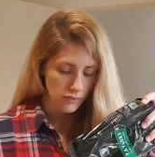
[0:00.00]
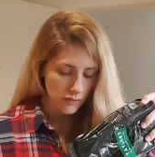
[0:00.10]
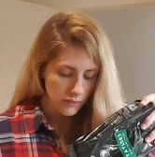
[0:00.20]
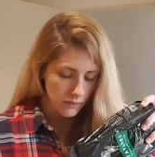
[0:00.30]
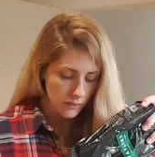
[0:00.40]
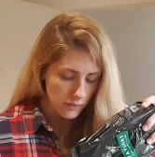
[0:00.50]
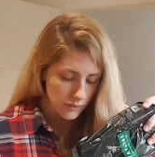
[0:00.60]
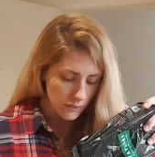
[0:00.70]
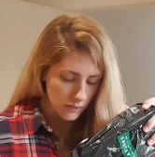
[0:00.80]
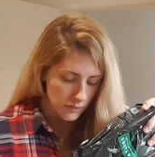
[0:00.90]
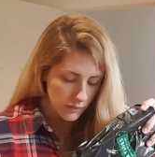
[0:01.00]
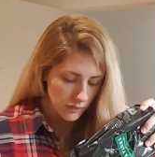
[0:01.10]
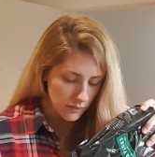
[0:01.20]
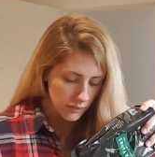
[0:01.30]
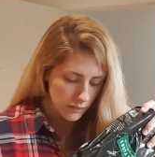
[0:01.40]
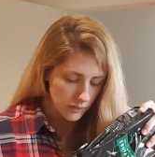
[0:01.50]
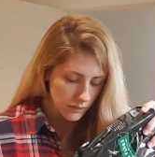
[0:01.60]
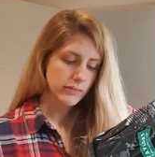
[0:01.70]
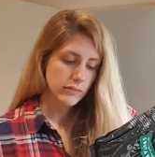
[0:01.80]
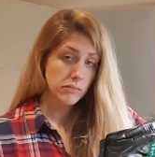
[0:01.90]

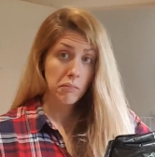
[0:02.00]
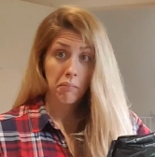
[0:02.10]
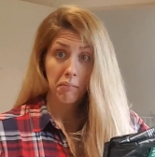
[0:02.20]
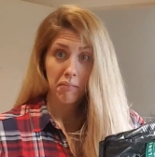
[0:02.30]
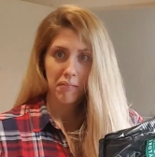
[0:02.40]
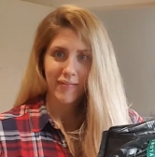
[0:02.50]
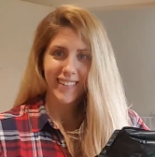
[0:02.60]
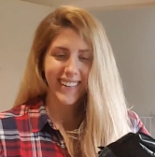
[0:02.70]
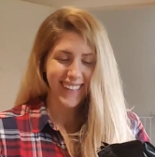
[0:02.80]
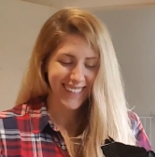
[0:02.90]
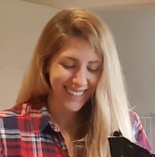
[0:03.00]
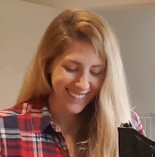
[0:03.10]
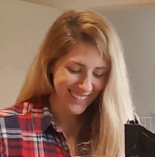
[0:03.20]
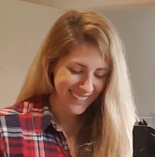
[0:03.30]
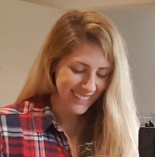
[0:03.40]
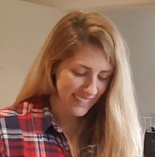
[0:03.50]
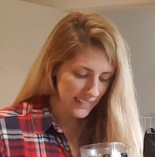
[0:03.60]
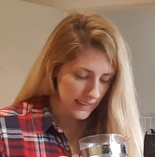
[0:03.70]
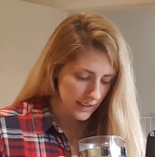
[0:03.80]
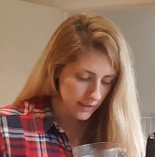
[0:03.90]
(no one is talking)